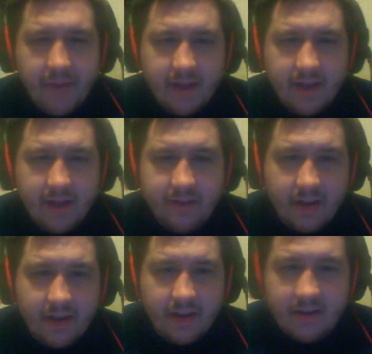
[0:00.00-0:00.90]
I'm getting
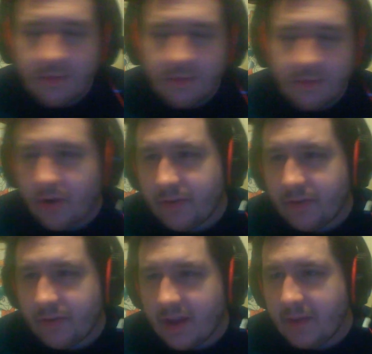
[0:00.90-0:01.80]
this log here because I'm
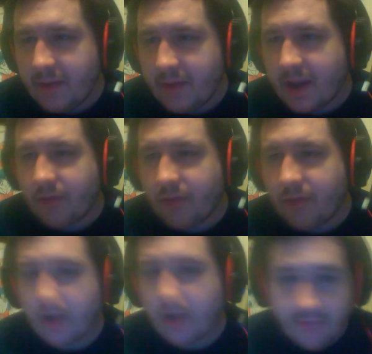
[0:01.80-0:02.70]
already over time and I
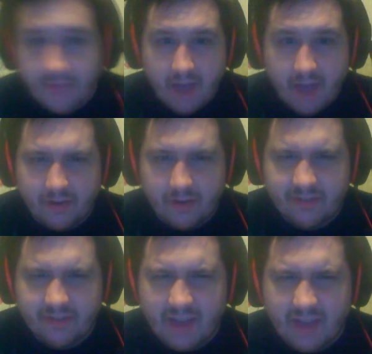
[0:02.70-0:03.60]
gotta work on
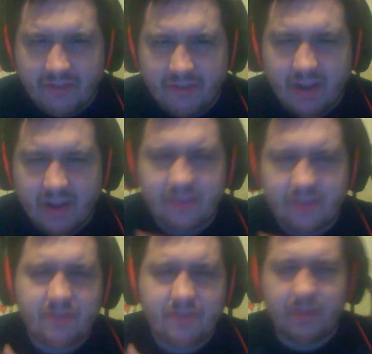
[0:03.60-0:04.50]
Flowers. I'm doing that
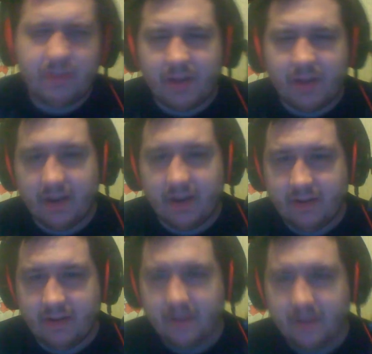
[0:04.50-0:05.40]
as soon as I'm
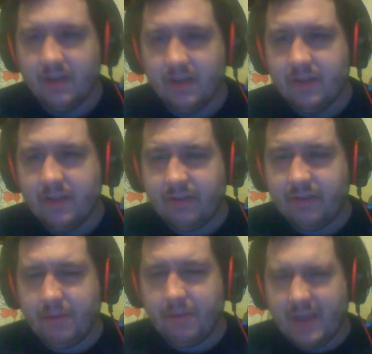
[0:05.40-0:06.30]
done.
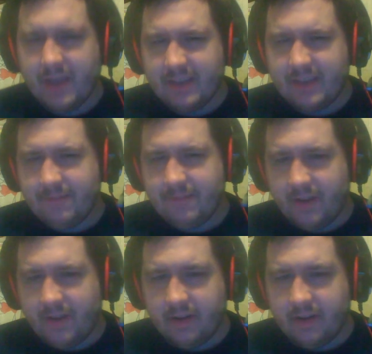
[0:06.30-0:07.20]
So I hope you guys
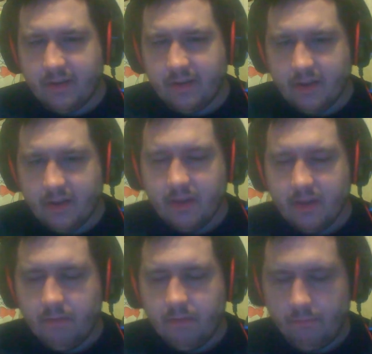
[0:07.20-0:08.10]
had fun.
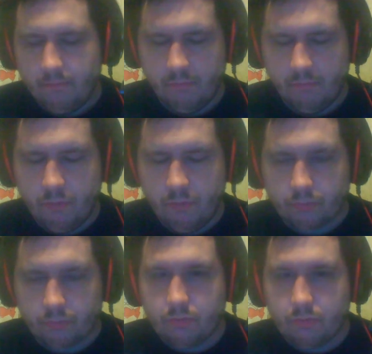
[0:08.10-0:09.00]

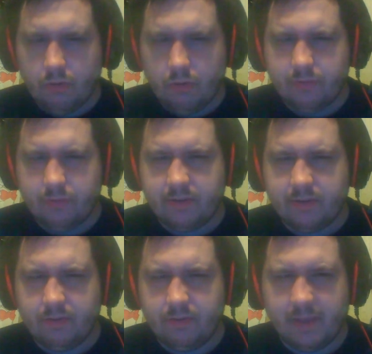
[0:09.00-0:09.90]
Ooh,
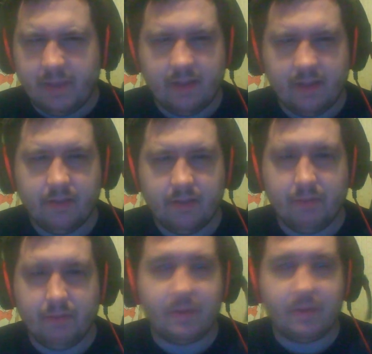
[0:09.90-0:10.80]
excuse me.
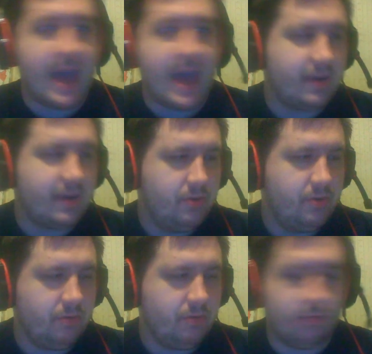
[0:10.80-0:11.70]
The ribs are back.
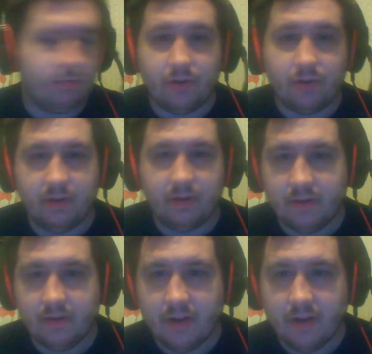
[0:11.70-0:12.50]
Ooh, those are good.